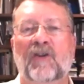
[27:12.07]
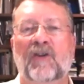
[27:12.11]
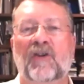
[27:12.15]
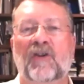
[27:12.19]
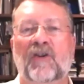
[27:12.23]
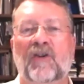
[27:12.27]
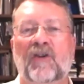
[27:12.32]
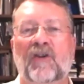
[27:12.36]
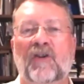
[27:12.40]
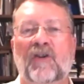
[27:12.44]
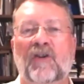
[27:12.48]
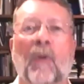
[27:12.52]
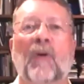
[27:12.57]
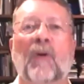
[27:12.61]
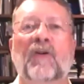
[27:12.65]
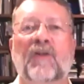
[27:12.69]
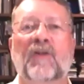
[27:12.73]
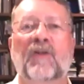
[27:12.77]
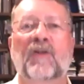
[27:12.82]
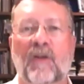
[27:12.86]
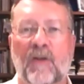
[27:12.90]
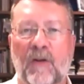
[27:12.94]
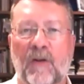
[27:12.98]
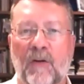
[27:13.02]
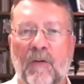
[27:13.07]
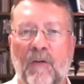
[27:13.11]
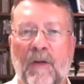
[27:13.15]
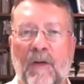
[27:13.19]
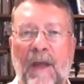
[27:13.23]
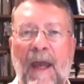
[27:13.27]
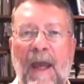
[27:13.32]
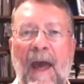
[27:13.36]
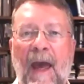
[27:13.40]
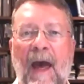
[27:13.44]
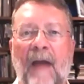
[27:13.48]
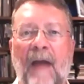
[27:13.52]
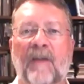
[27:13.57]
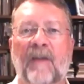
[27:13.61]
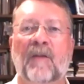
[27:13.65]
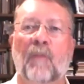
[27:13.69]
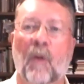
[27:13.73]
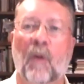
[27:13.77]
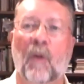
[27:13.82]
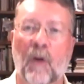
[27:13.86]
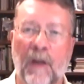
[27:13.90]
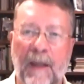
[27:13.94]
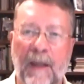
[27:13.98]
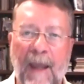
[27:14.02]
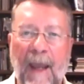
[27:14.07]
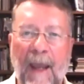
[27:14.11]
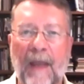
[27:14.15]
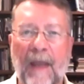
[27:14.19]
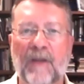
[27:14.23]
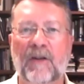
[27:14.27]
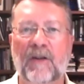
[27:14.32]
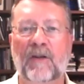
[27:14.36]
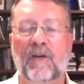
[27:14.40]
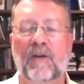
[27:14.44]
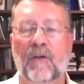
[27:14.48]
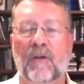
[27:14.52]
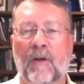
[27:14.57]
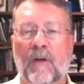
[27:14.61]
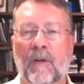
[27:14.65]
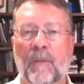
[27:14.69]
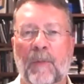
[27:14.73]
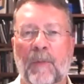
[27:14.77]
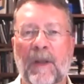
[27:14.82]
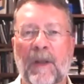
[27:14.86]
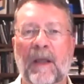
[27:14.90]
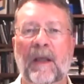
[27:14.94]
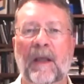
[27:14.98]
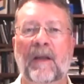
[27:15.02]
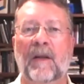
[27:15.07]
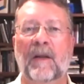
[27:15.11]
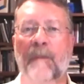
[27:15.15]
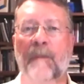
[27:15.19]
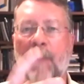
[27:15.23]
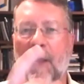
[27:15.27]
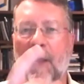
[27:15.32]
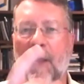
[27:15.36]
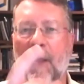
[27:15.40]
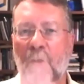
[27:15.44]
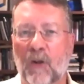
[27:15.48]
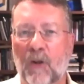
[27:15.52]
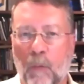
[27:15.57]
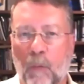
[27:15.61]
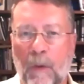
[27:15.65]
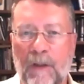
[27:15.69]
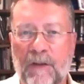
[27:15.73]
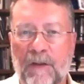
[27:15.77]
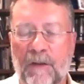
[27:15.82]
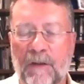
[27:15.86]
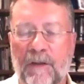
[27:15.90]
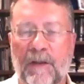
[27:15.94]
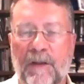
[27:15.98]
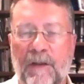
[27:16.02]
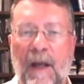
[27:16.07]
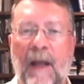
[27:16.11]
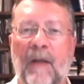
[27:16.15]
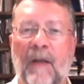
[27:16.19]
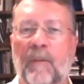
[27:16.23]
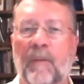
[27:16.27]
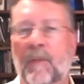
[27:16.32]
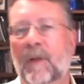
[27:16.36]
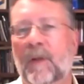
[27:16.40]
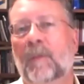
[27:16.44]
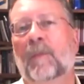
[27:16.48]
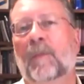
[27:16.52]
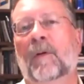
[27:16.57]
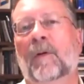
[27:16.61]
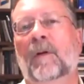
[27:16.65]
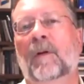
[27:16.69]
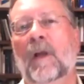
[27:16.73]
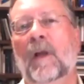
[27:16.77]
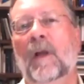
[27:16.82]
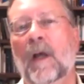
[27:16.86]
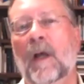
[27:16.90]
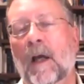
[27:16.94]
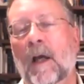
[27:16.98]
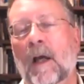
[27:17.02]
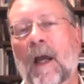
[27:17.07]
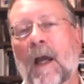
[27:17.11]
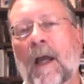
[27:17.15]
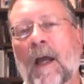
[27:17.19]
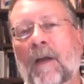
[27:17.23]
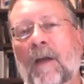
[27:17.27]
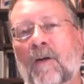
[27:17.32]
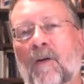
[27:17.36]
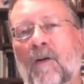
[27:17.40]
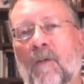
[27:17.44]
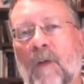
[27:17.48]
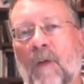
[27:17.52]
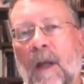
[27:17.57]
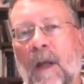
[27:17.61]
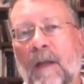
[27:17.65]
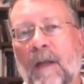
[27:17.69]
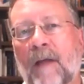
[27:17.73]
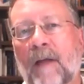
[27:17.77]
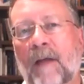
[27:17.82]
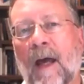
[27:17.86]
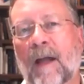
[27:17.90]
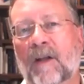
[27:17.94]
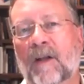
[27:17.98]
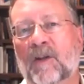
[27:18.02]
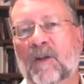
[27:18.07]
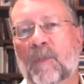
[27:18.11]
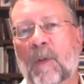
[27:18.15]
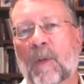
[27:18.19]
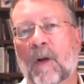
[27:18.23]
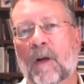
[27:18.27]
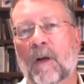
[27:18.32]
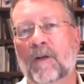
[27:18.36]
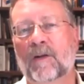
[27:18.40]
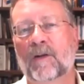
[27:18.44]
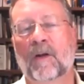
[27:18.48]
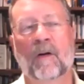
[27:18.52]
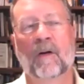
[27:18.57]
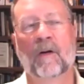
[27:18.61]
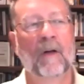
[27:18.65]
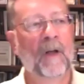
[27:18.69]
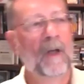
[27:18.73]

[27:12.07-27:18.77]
The more personal you get, the more engaging you can be, the better you reach inside of people and create that experience.